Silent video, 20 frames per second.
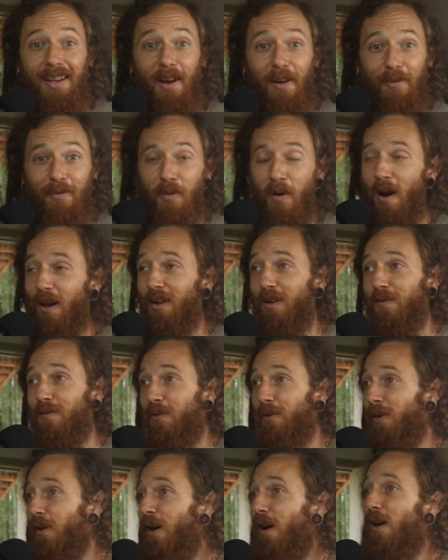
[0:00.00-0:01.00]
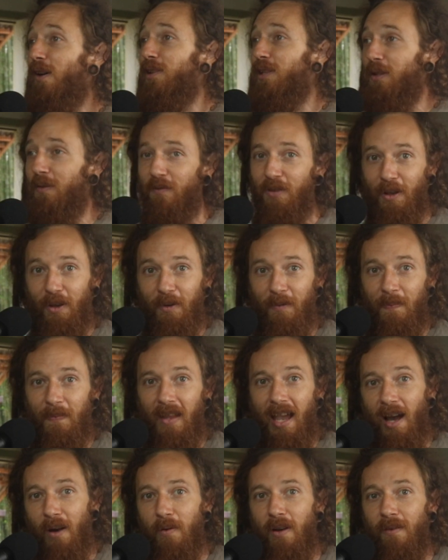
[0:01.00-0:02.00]
of water for all of you.
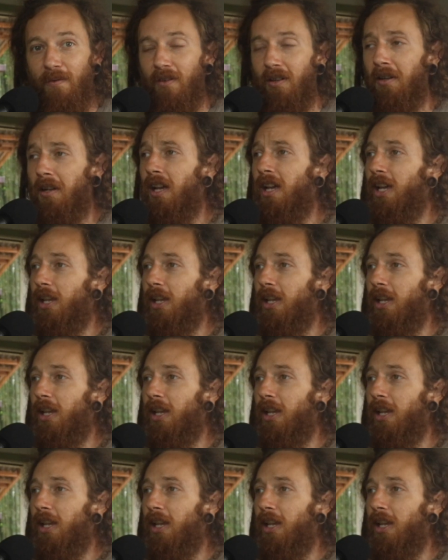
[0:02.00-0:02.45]
However,